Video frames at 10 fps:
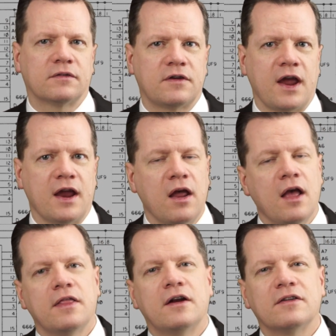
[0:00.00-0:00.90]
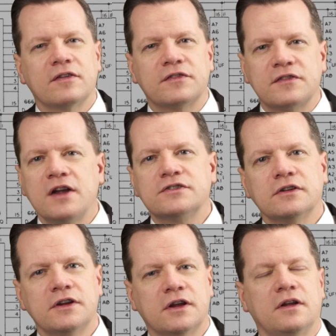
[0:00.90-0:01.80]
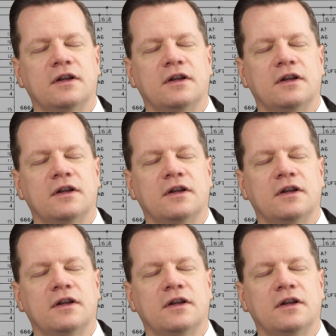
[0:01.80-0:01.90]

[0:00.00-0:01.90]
state that is essentially